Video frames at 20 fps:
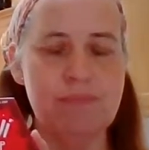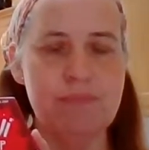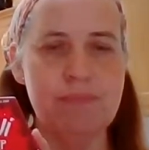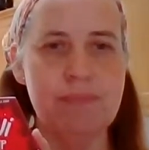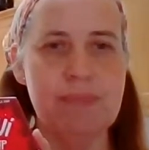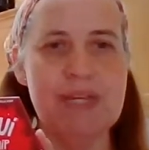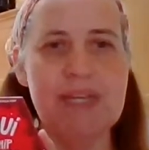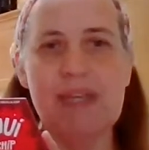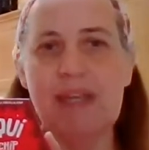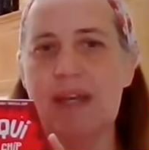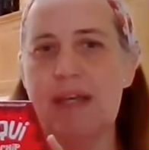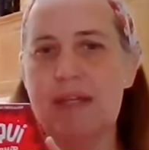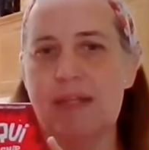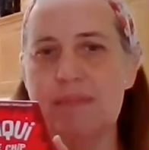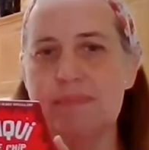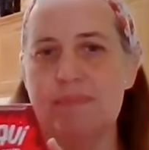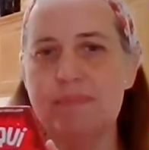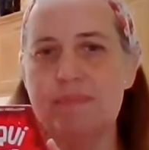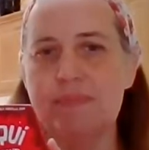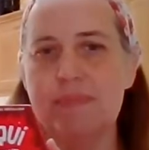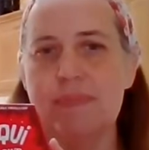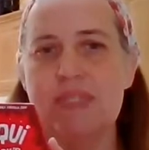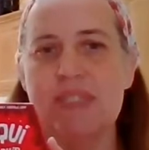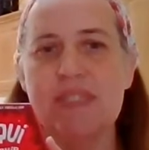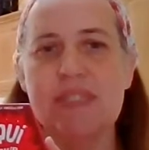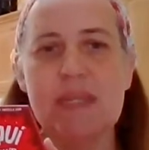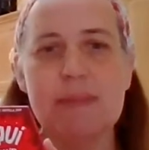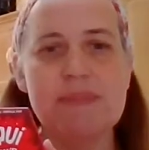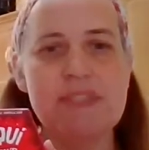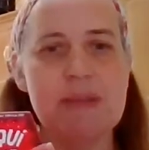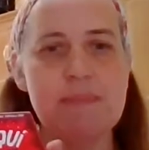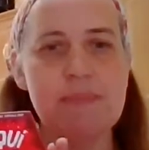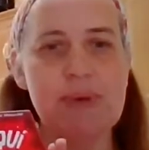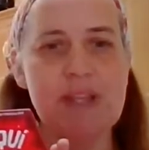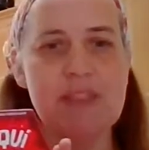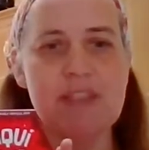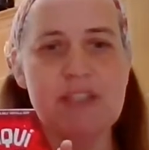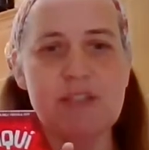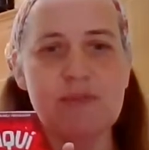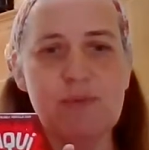my stepson
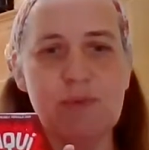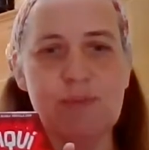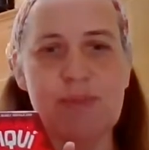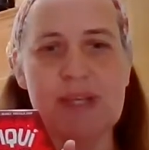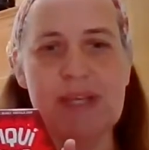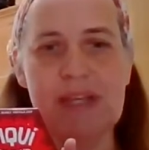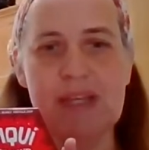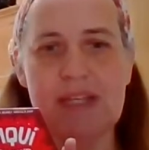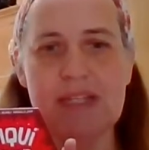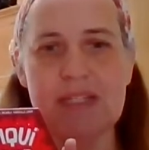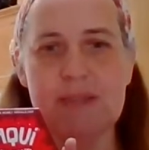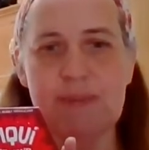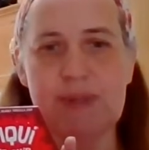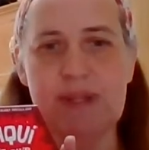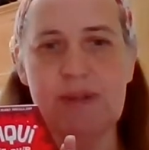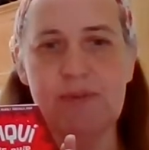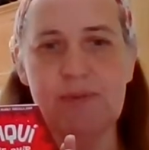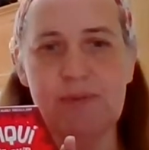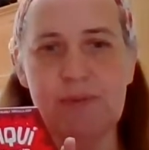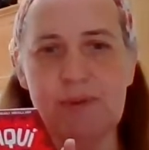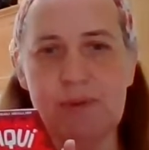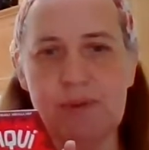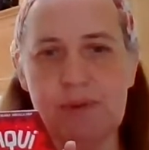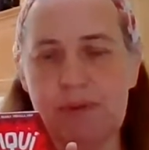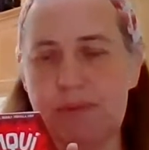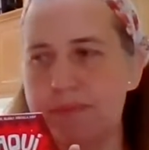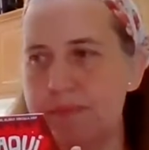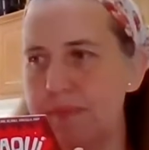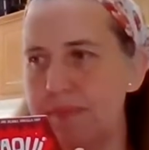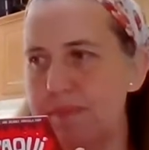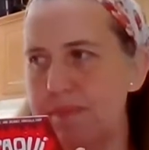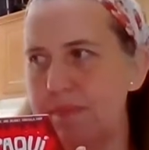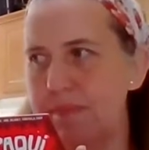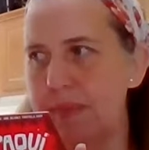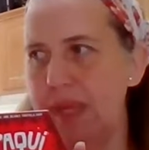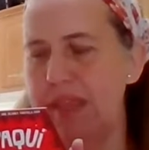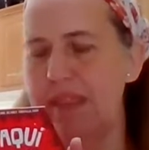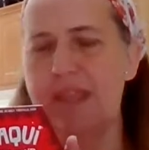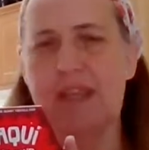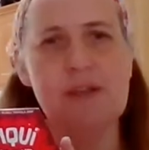bought this for my husband for,
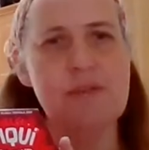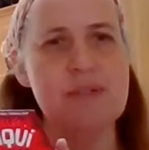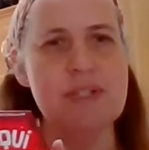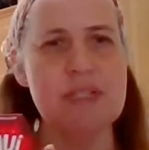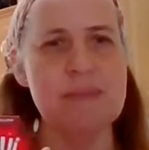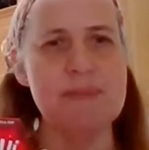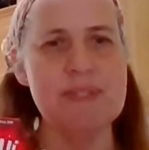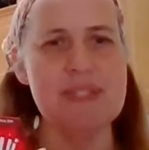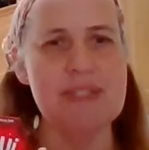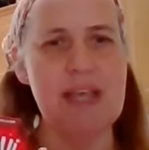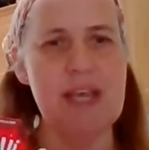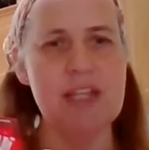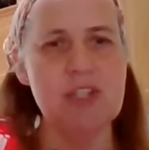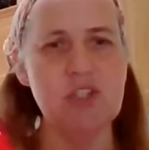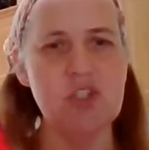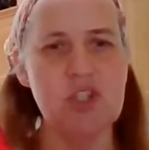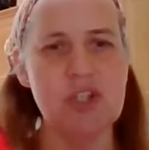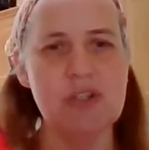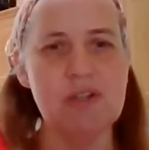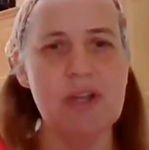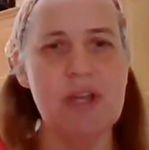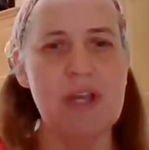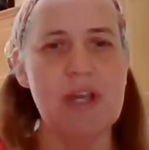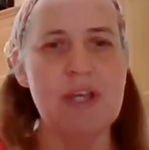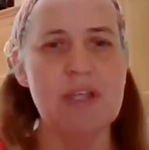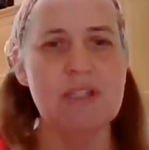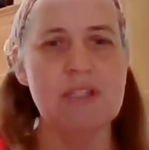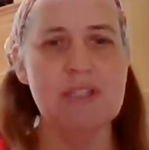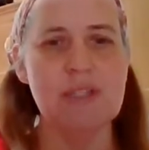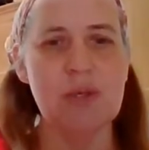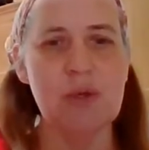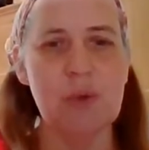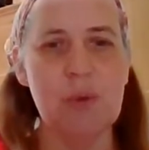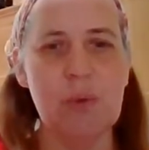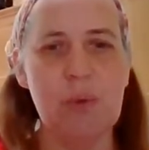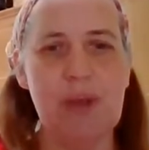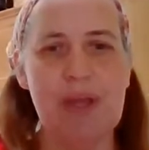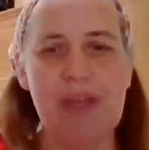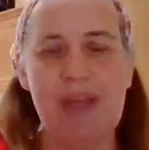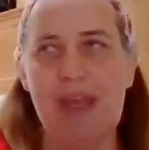I think, Christmas last year.
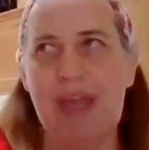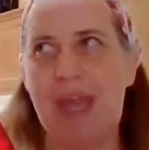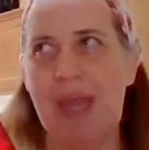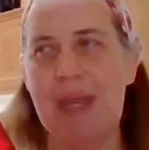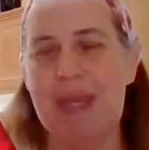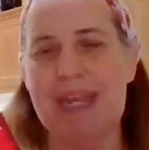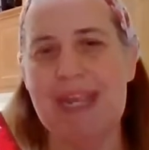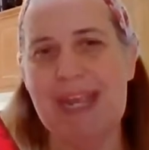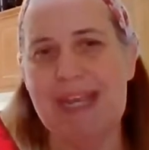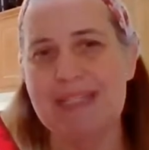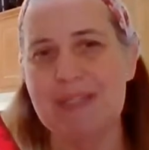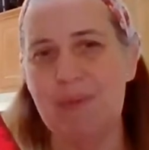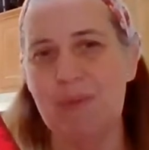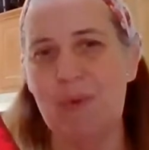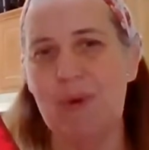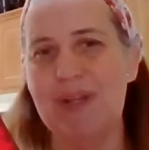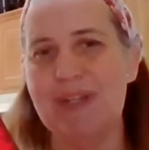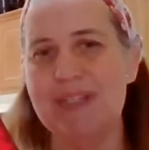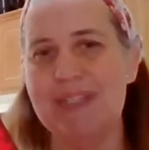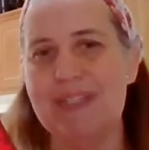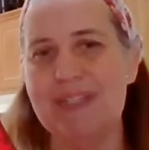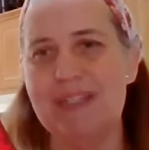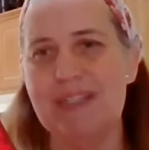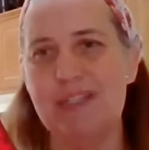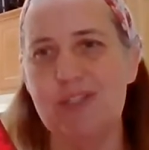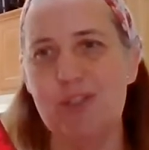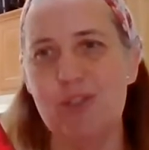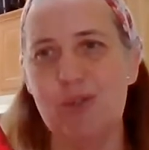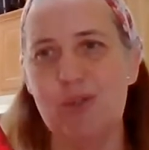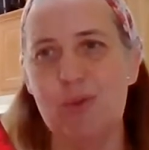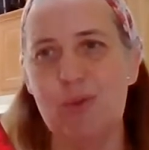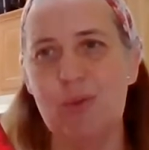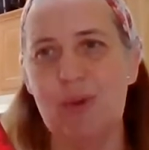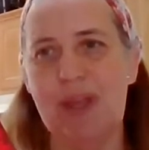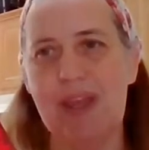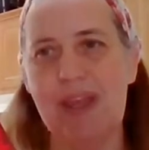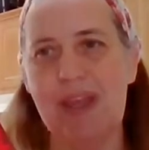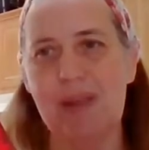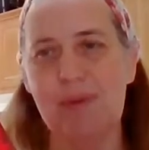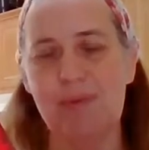So, and he hasn't wanted to do
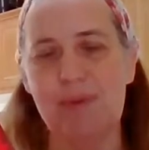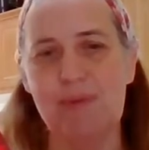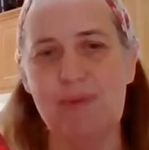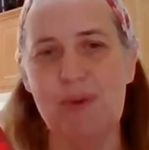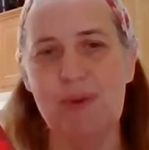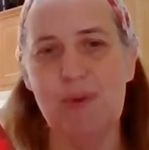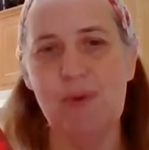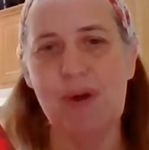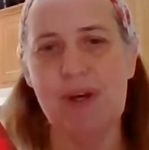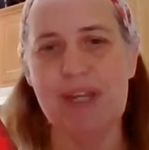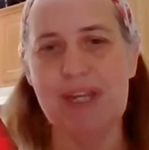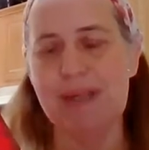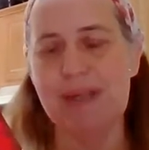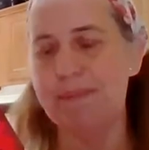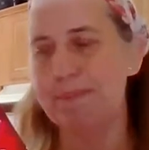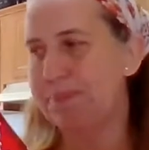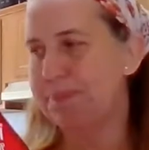a review on it,